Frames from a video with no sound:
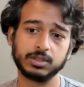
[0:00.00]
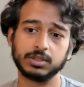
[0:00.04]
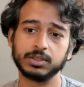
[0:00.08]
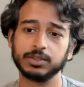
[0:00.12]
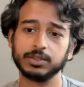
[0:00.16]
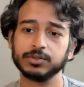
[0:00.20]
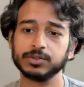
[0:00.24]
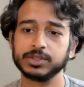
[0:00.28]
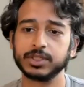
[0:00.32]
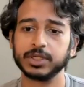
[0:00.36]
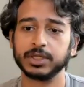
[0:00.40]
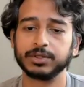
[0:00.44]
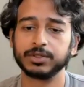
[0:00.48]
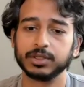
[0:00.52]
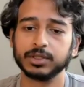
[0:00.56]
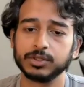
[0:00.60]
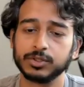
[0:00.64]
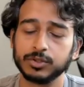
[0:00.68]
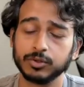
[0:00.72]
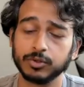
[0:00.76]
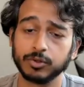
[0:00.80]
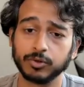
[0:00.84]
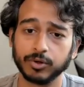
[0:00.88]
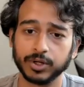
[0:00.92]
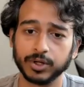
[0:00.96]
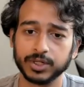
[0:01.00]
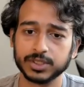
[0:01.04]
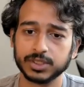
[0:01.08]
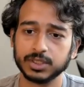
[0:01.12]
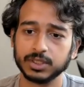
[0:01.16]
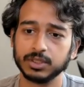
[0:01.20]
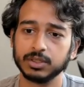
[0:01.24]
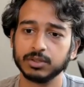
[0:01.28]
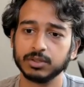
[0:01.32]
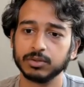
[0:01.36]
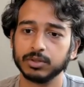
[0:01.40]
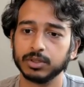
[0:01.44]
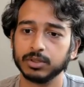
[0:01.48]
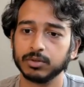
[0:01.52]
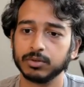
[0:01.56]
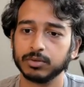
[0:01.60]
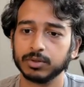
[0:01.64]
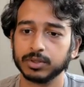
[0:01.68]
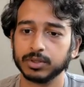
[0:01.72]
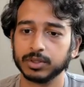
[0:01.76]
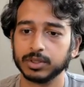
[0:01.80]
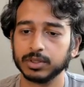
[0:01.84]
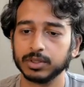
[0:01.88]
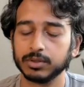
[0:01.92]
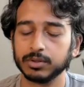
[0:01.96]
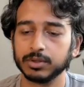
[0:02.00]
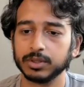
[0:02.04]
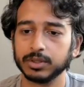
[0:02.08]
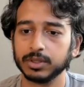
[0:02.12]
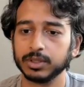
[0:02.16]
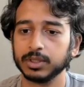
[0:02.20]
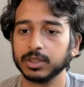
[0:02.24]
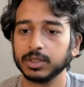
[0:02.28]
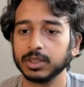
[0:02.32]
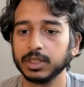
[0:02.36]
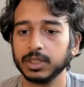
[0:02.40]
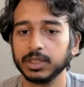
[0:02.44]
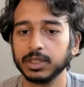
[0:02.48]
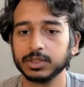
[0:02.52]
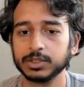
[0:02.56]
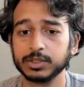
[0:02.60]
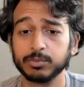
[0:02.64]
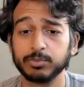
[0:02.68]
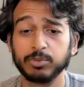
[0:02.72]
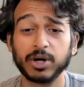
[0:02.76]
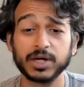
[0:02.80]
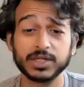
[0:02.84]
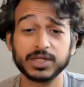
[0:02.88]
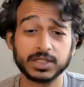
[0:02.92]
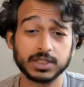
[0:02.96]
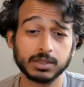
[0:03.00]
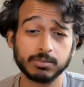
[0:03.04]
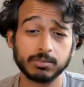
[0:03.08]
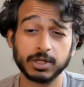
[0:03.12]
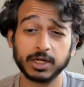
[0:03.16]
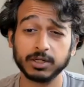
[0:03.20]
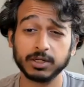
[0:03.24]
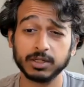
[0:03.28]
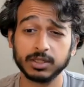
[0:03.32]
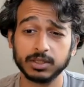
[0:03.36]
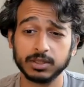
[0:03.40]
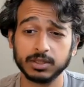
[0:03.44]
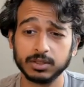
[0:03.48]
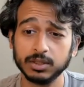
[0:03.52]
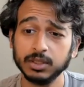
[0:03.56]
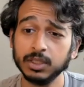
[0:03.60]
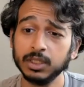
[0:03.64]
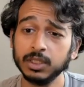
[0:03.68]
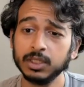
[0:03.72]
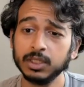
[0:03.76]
There's nothing too crazy or surprising about it.